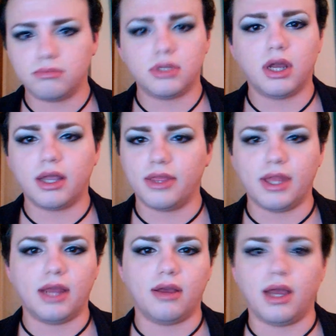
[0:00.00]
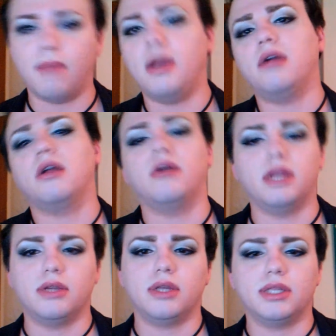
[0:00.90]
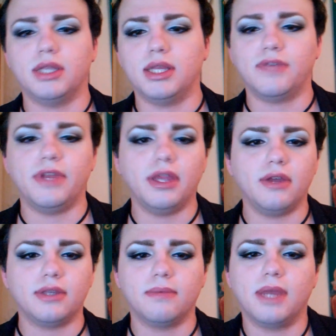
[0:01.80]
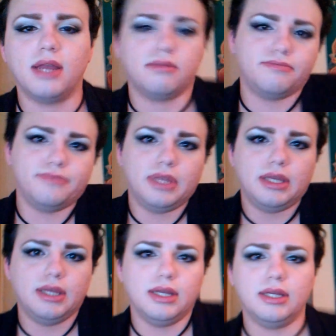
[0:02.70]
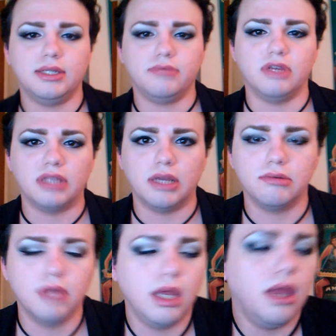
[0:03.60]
talk, and then I'll go ahead and address it in the next video or something. We'll see.